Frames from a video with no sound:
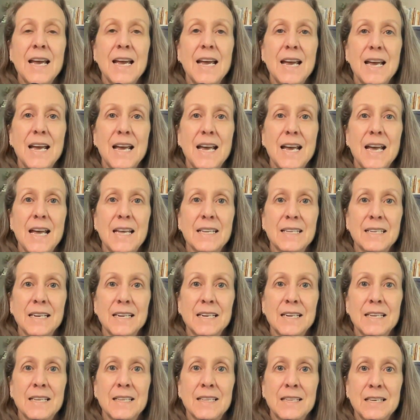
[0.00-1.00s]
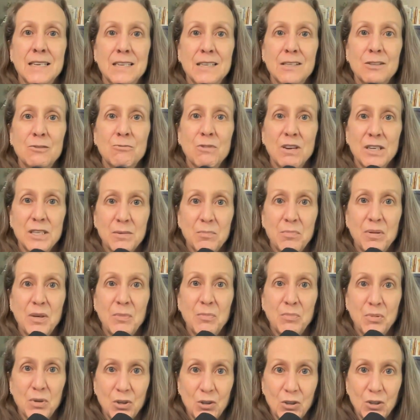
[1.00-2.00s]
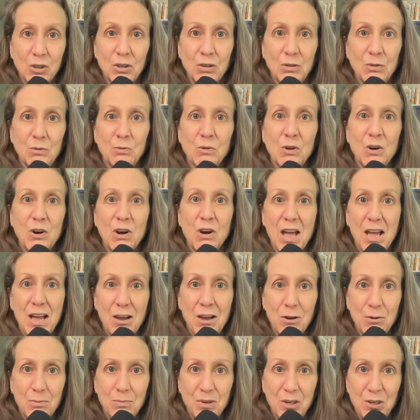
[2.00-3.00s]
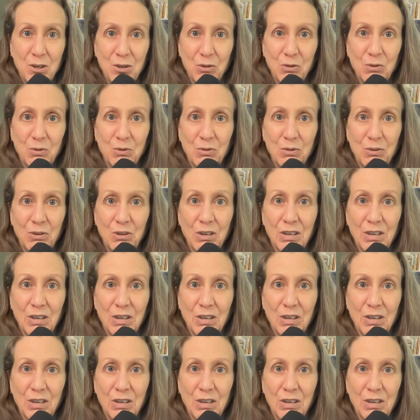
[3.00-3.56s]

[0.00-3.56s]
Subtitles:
and this recipe book will help you